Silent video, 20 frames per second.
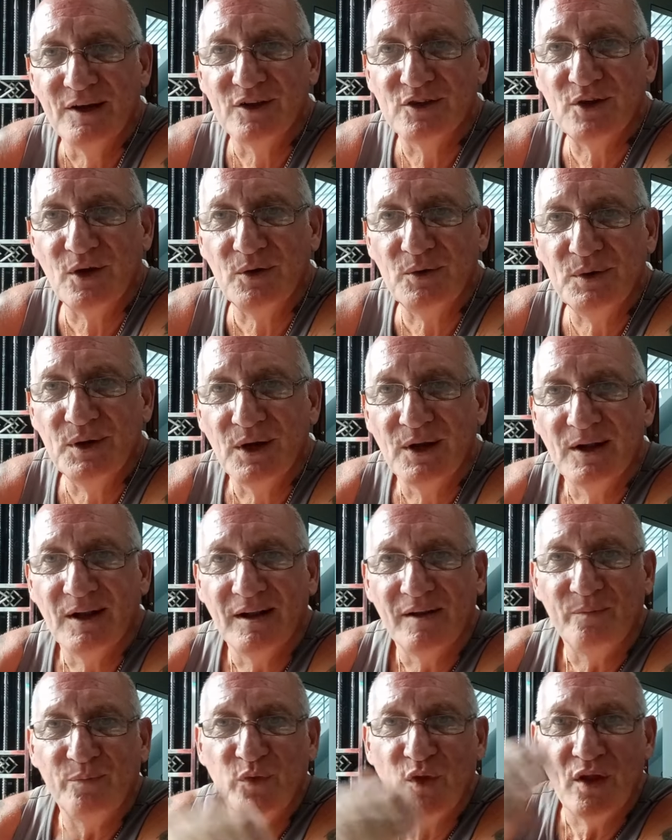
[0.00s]
So
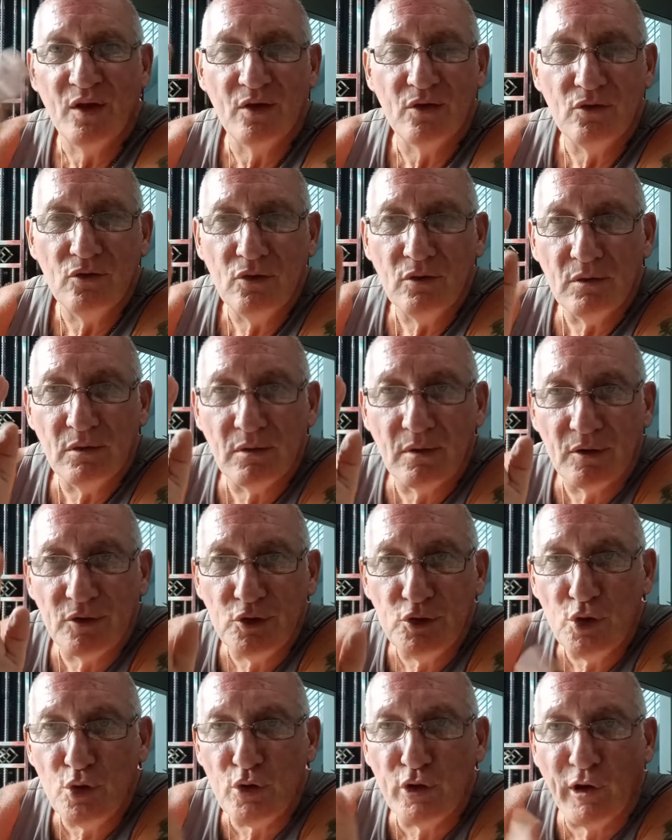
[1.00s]

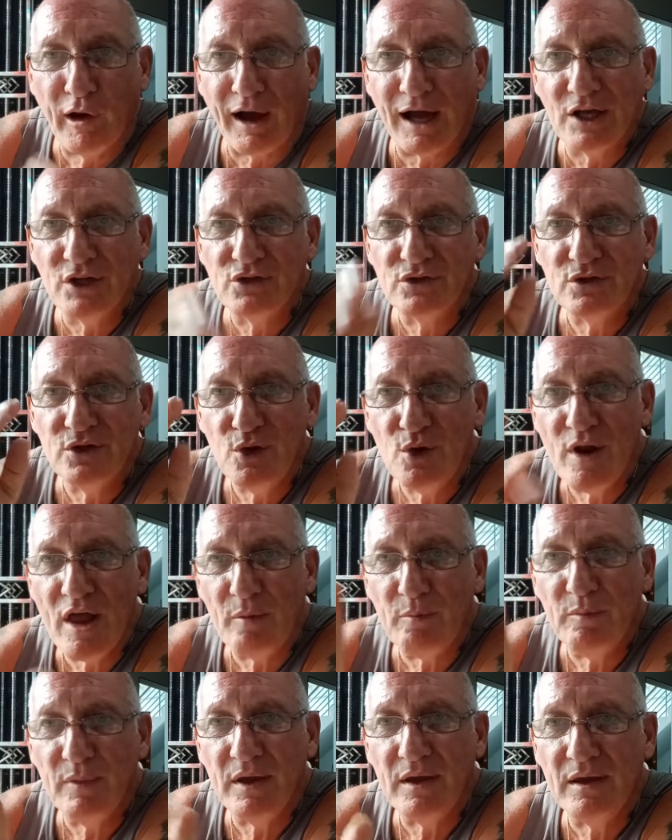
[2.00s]
you guys, you
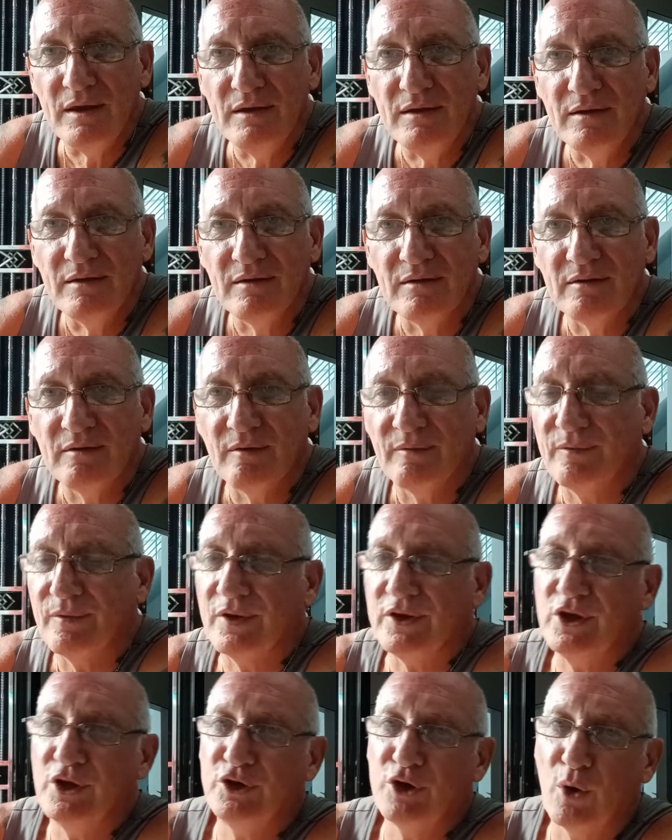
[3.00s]
let me,
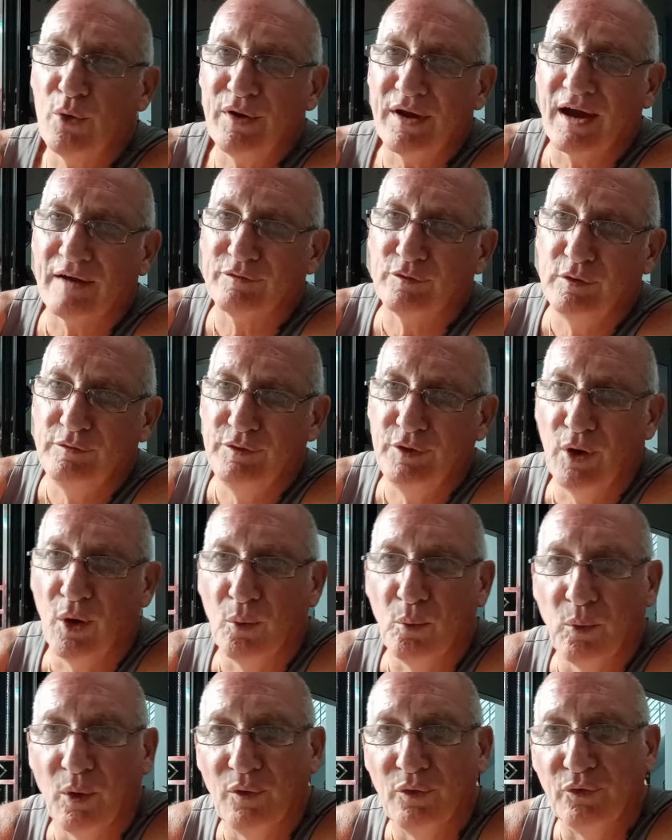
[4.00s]
you don't have to if you
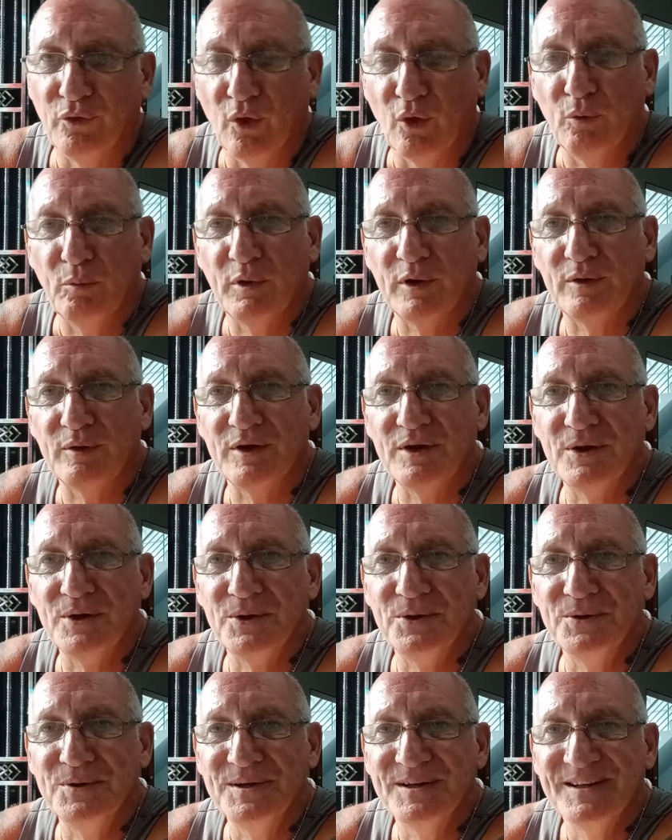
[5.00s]
don't want to, but
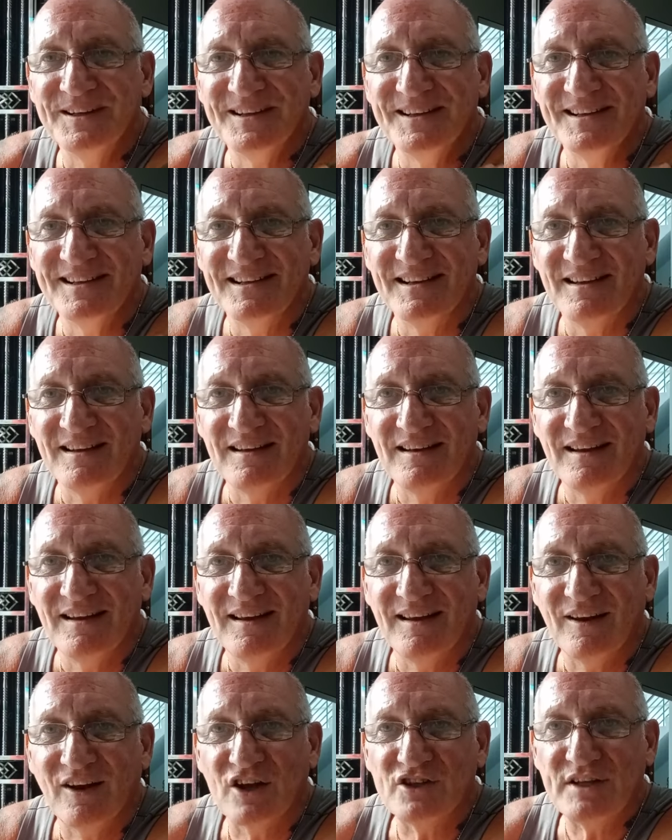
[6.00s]
you,
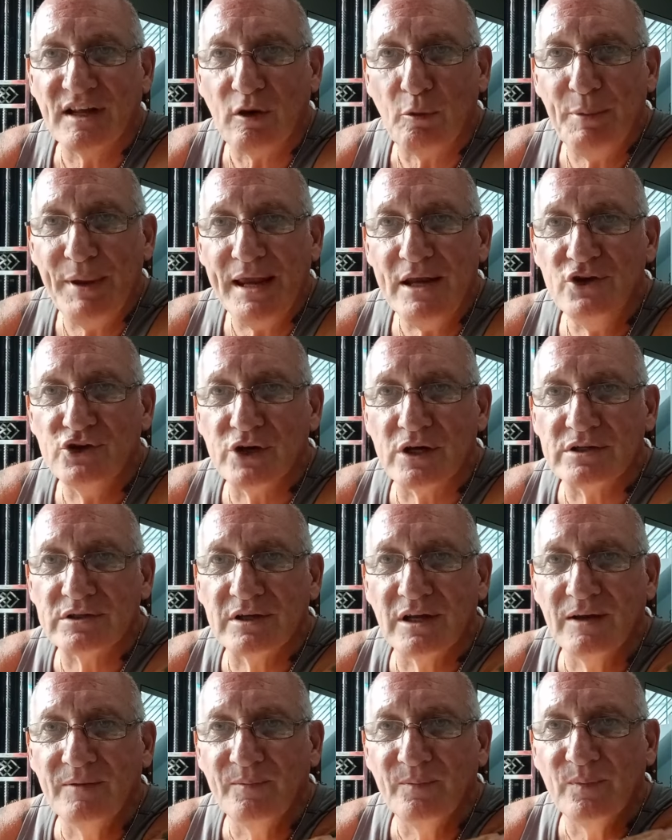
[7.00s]
because that'll be
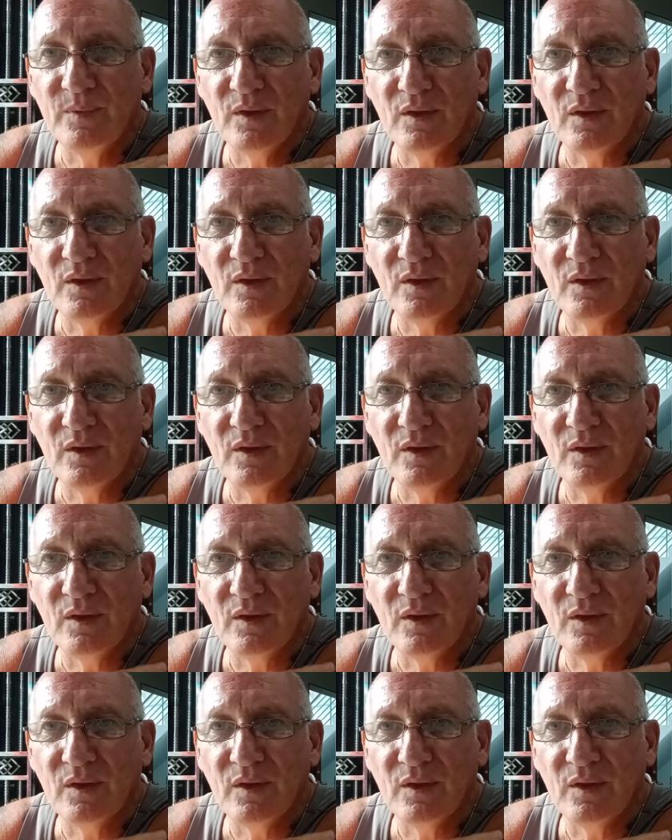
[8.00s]
interesting.